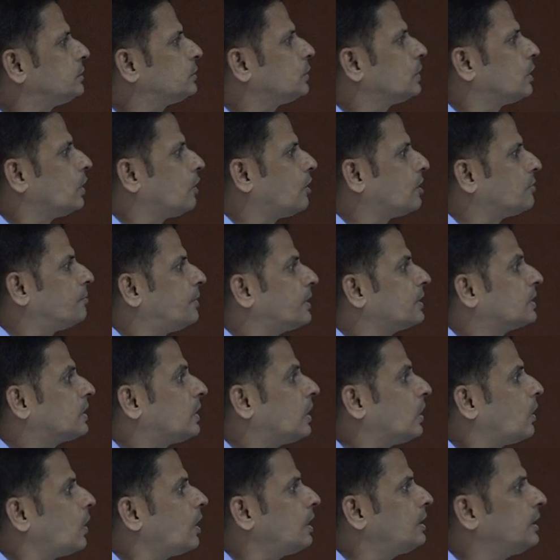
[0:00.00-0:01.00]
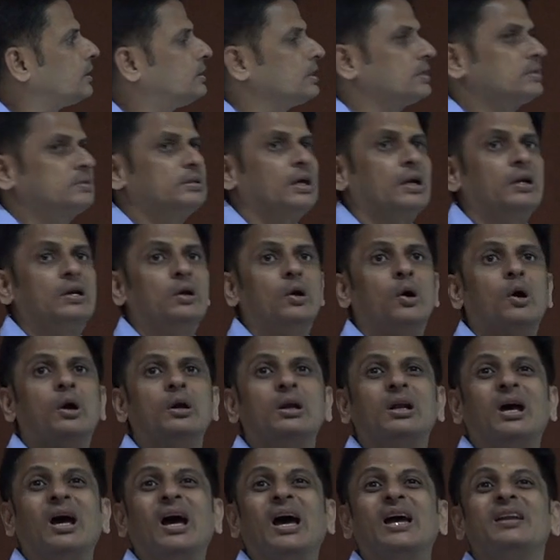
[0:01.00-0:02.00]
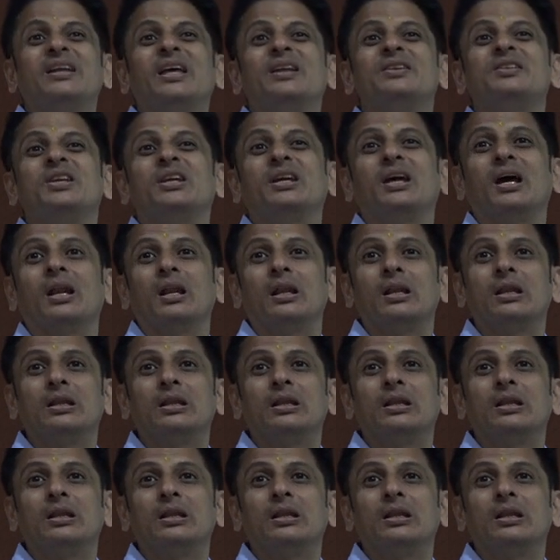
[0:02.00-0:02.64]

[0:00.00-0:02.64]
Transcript: to law, but law and ethics are not identical.